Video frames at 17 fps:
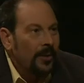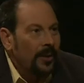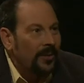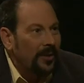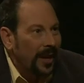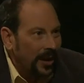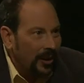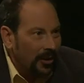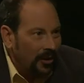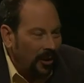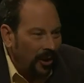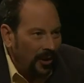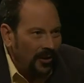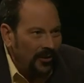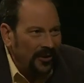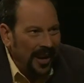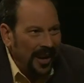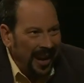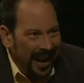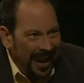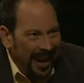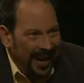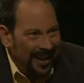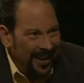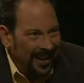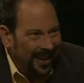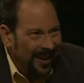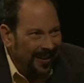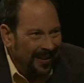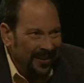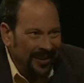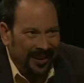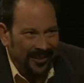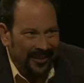that they can call and say, hey,
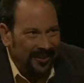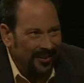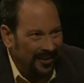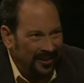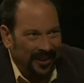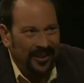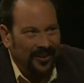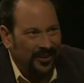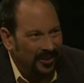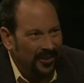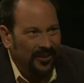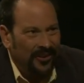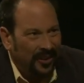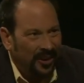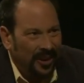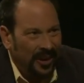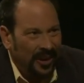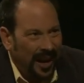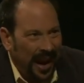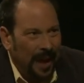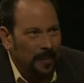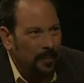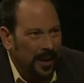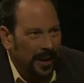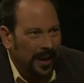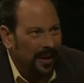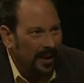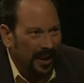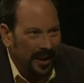this just started happening.